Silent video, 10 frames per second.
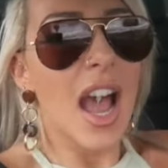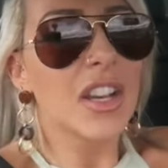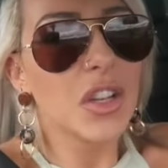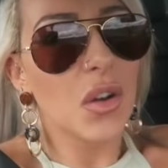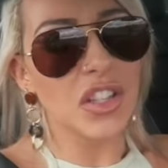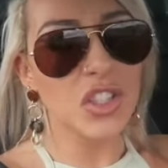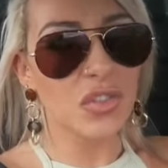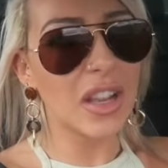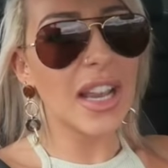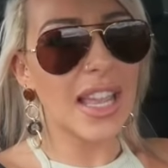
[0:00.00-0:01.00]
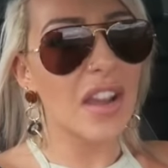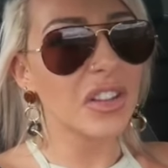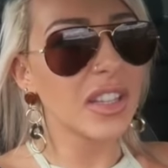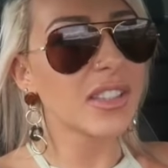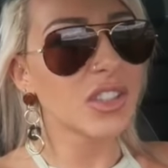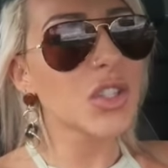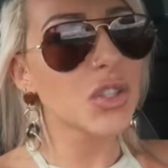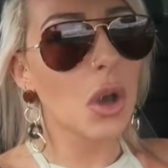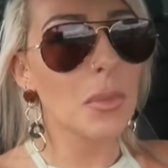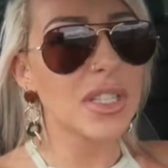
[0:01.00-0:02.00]
I don't know, I just feel like everything's
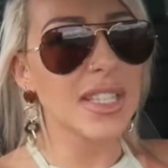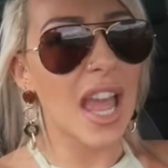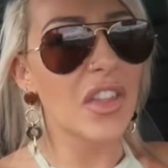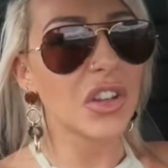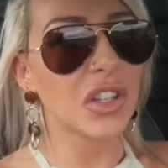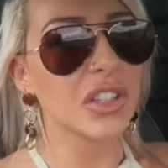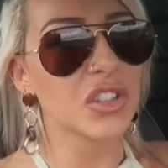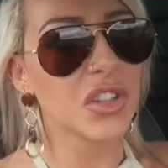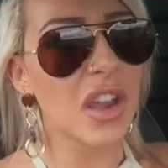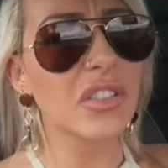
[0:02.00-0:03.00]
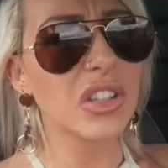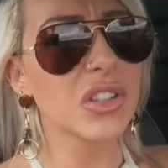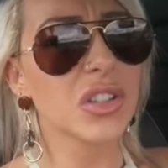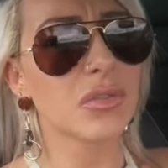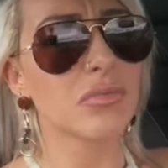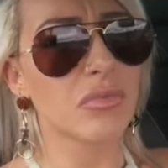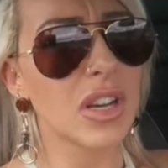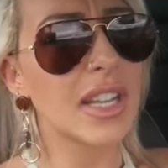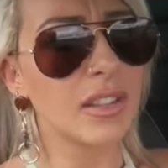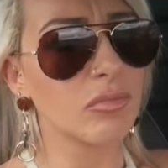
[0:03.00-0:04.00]
just coming together, and just everything's
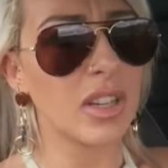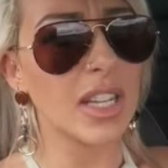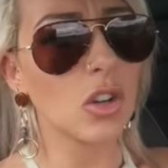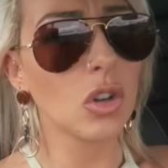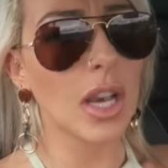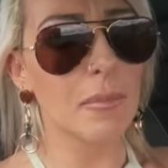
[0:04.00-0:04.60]
really, really good.